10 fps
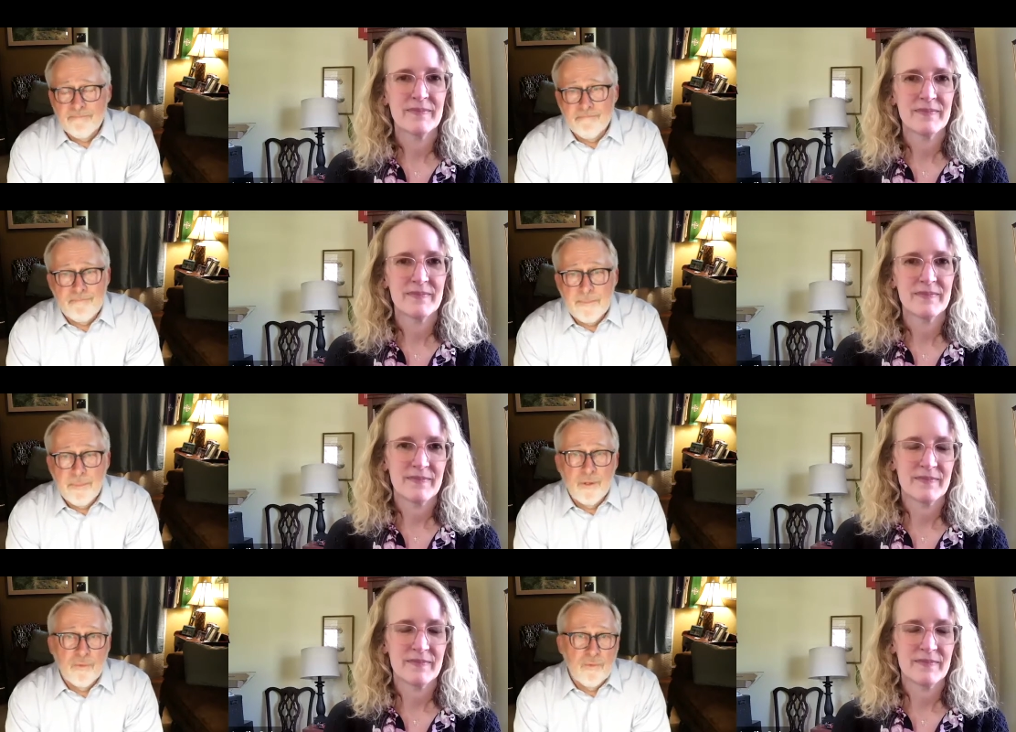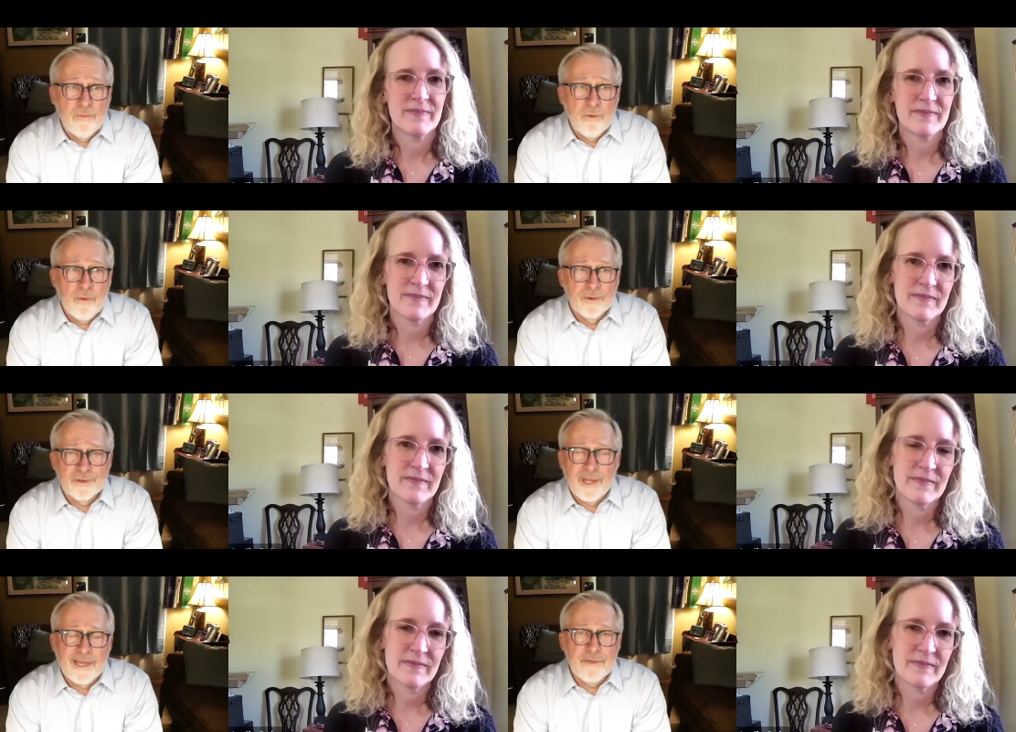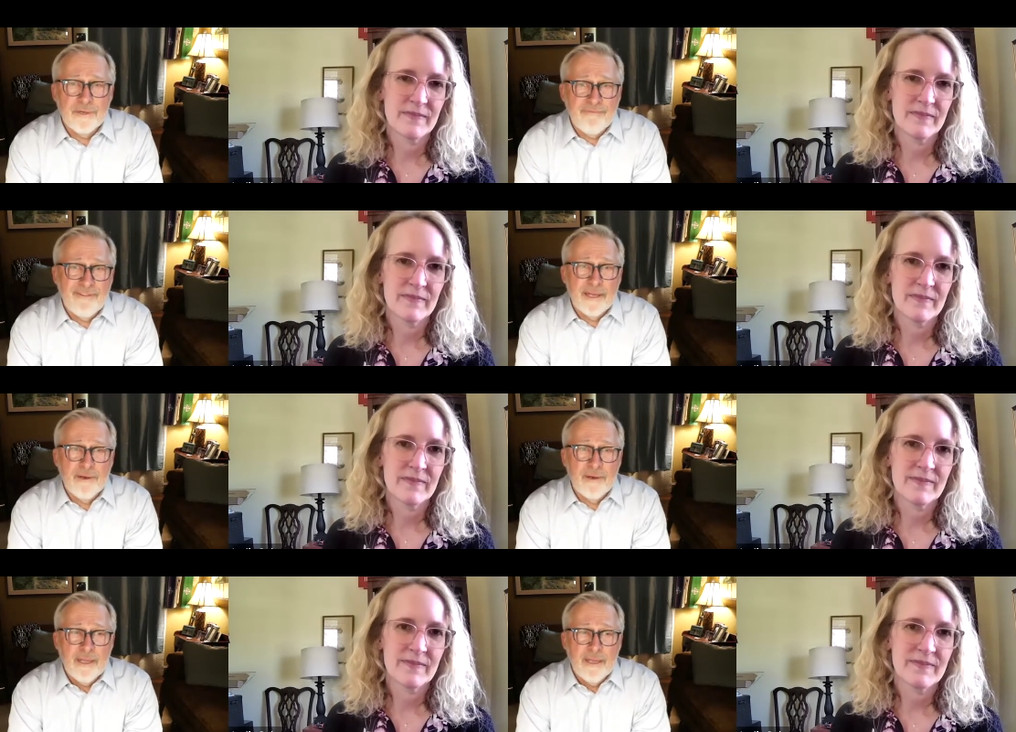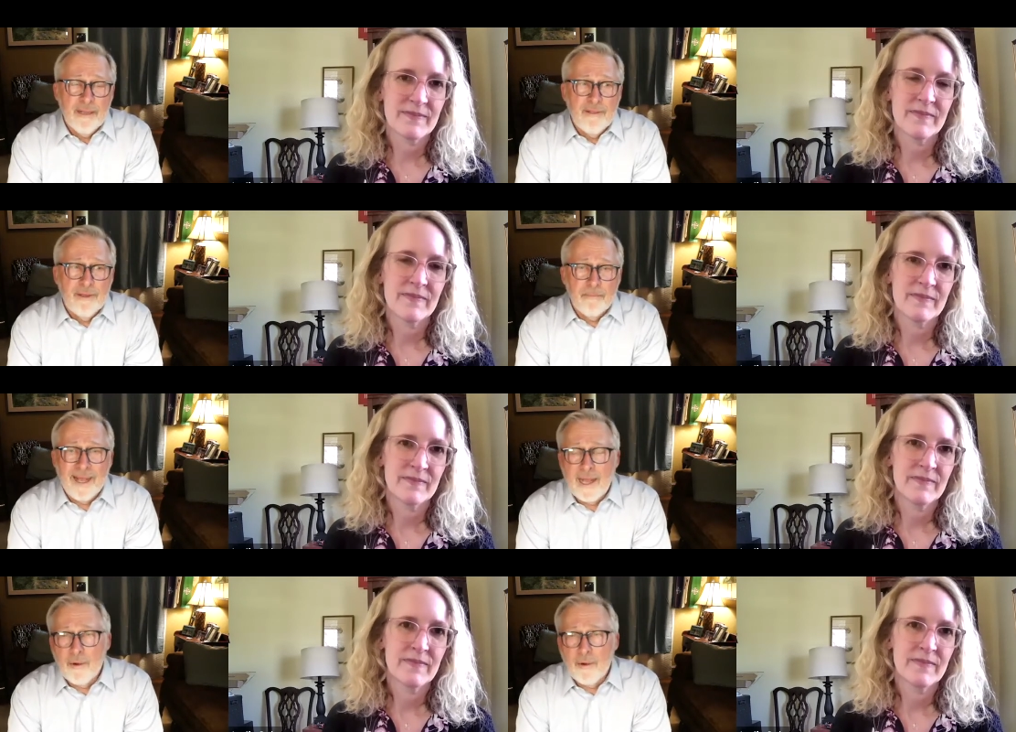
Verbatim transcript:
Speaker 1: people who were trying to defend their power,